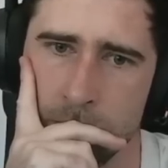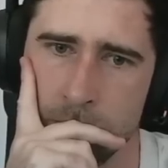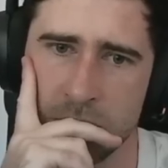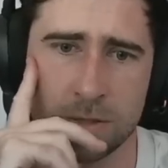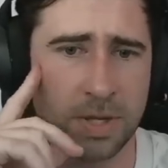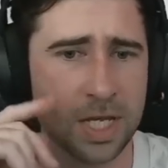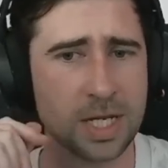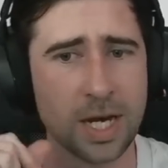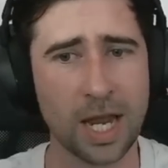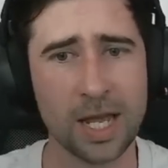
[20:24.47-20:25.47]
Just plays
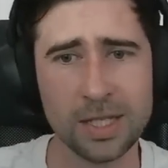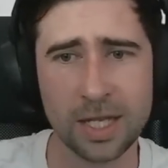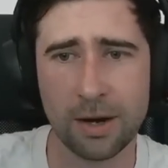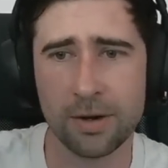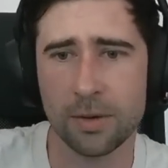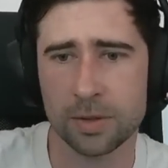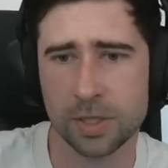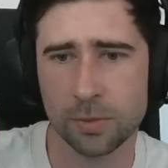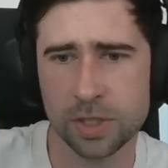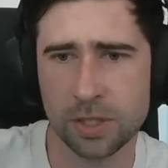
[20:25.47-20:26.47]
out a helicarrier.
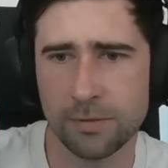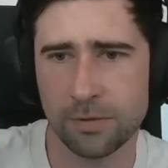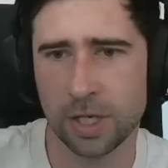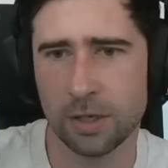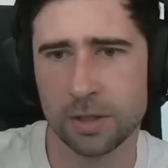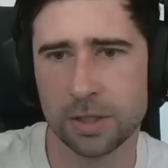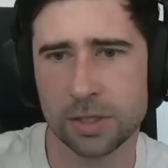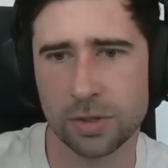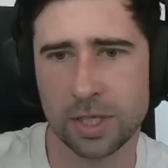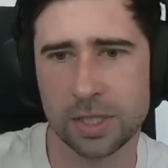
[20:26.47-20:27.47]
So what's over here in
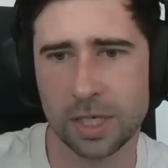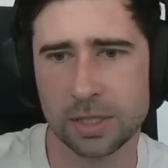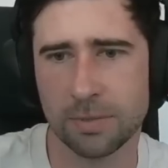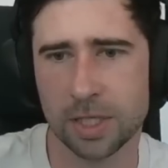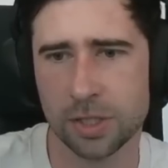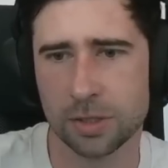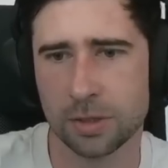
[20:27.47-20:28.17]
Dark Dimension?